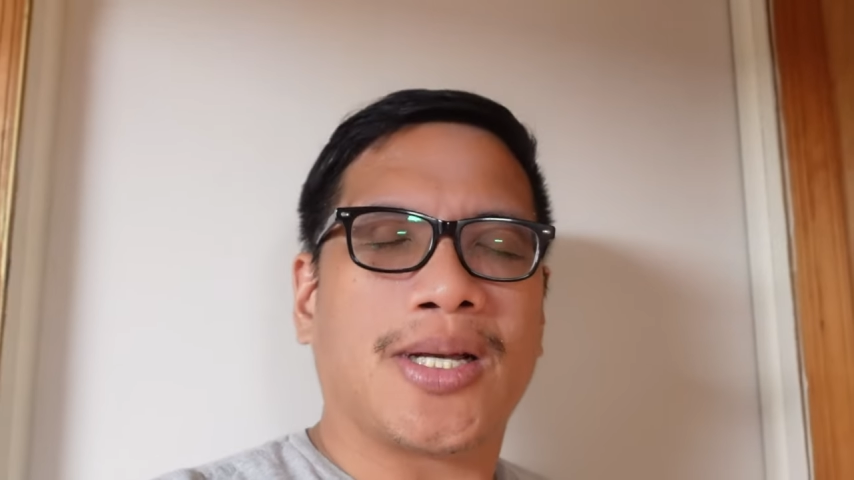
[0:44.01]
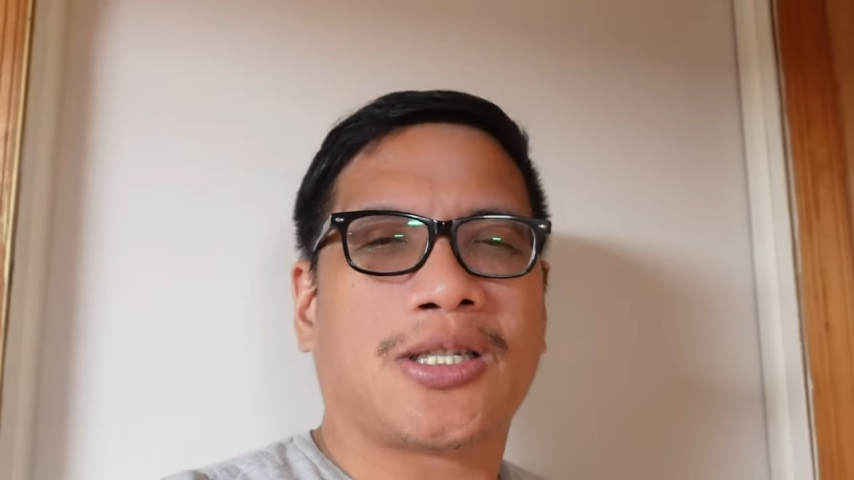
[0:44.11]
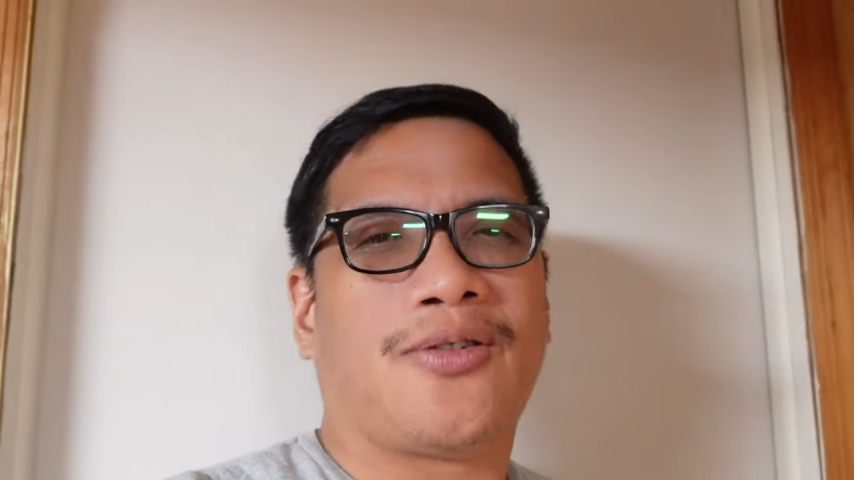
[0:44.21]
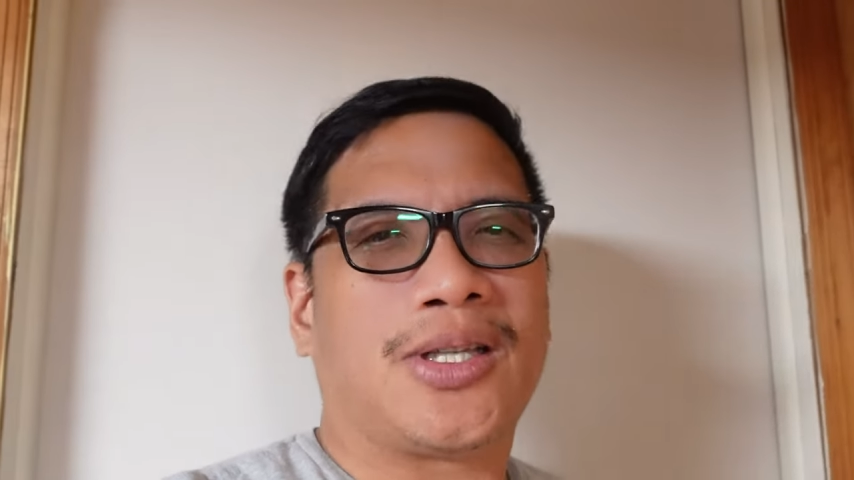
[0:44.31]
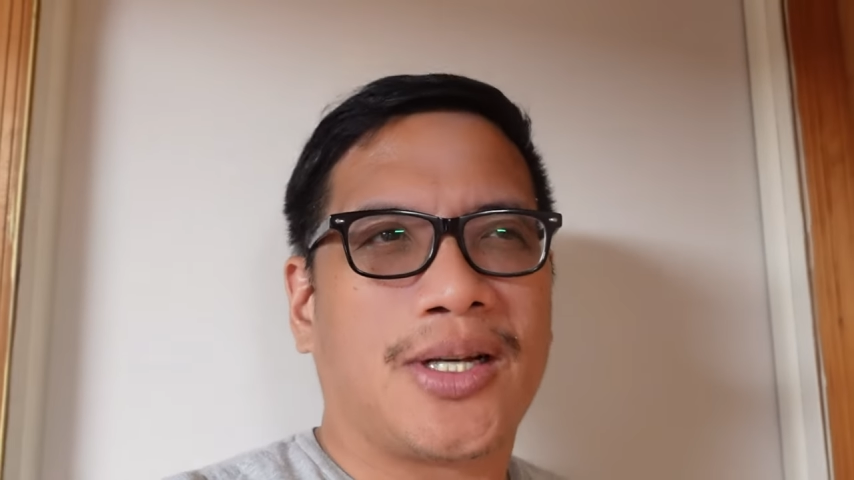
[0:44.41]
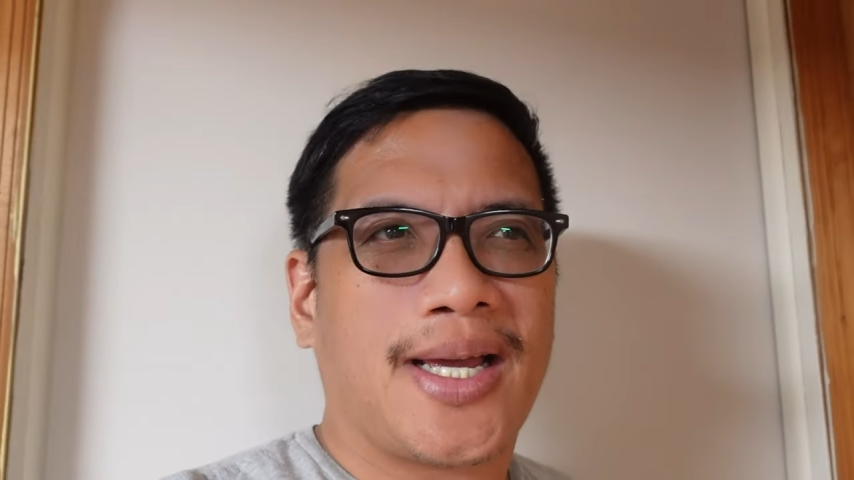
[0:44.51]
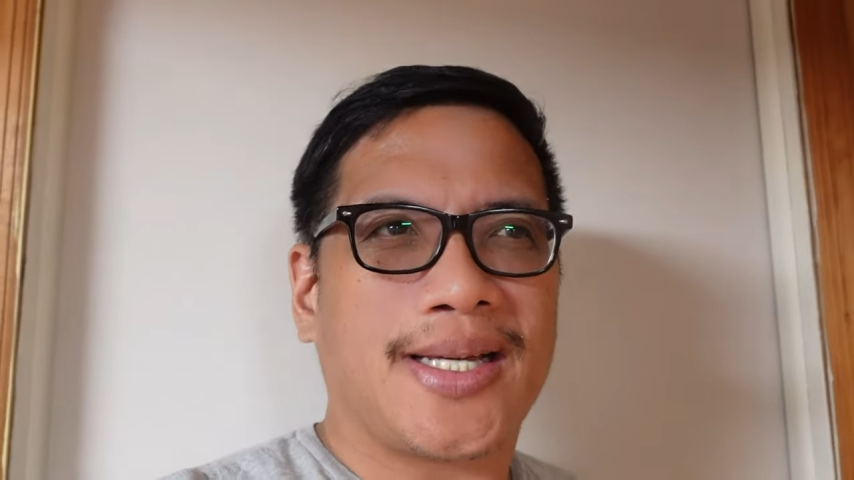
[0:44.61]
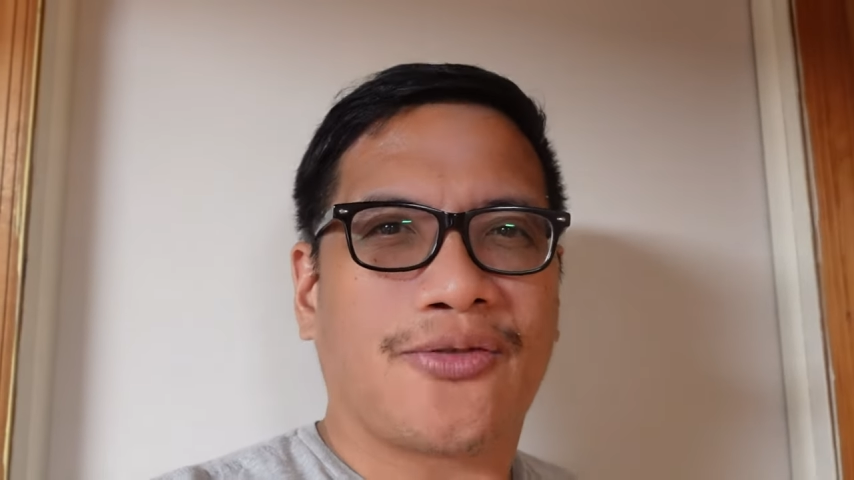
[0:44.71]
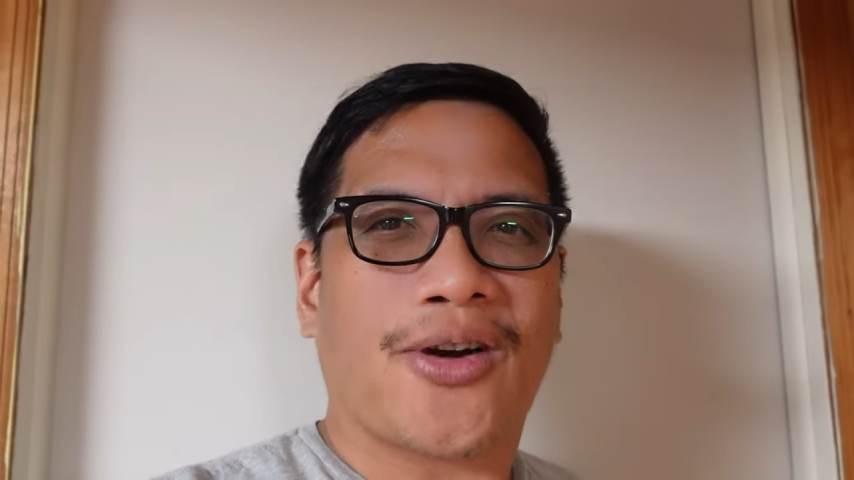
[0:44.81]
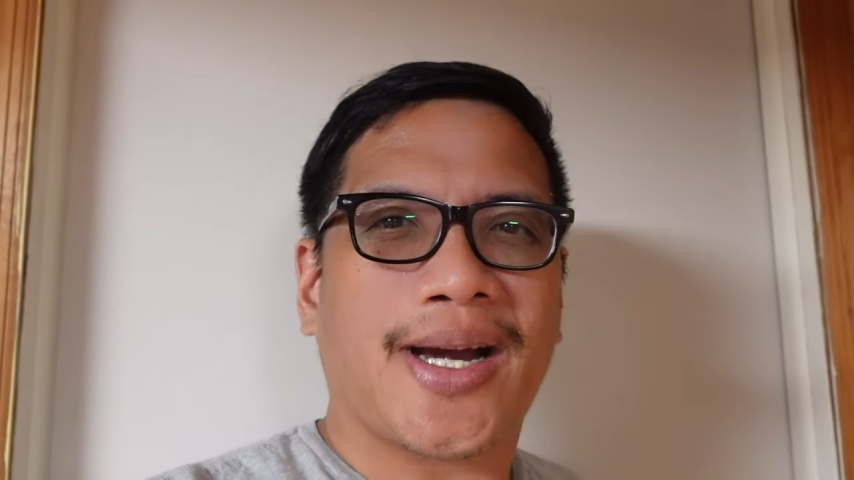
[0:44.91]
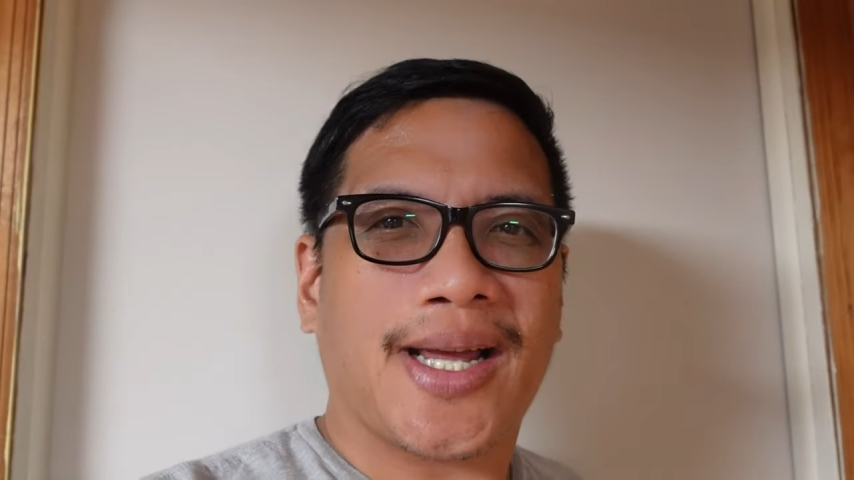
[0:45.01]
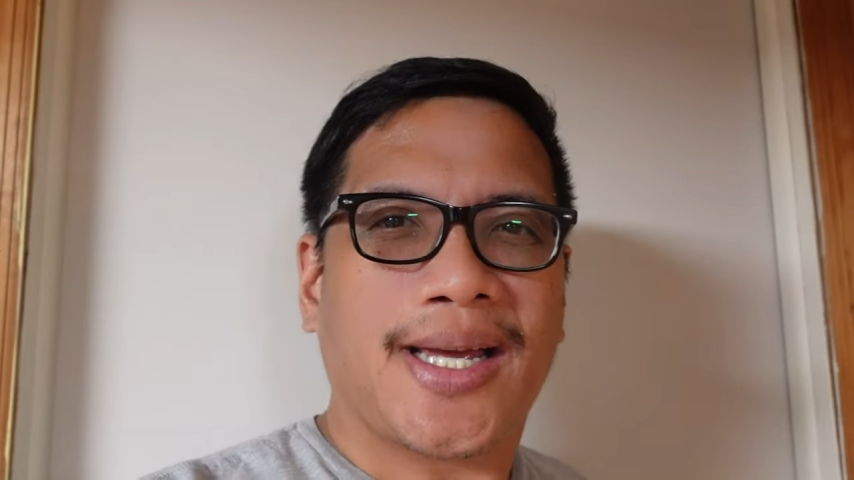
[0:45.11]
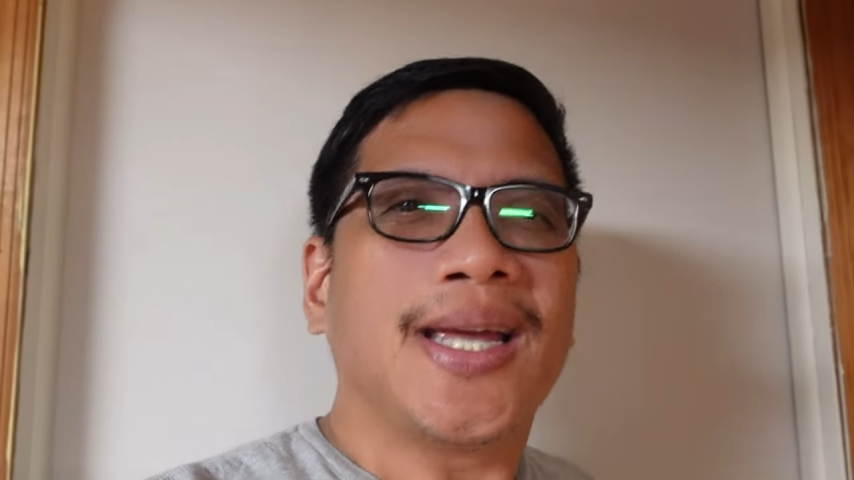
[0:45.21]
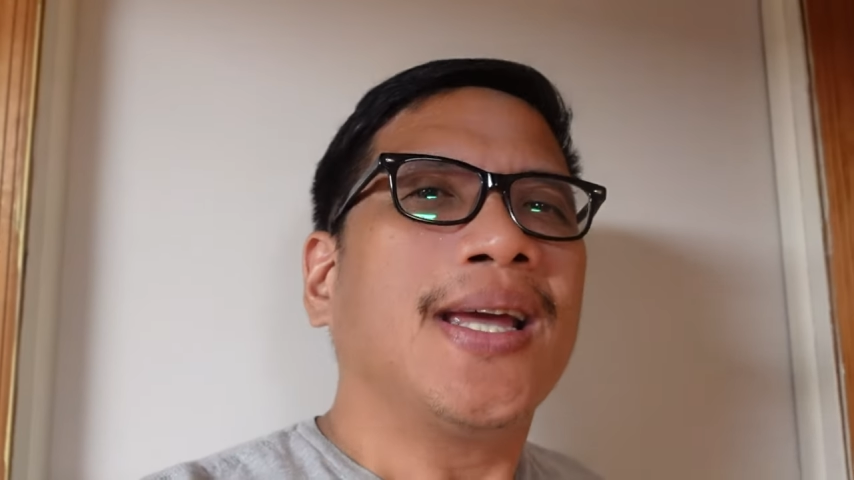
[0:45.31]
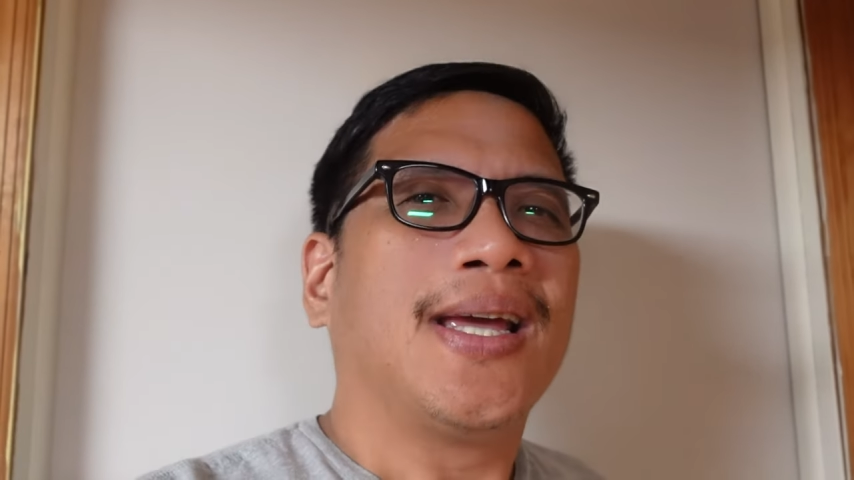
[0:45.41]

best of it. Today is Friday.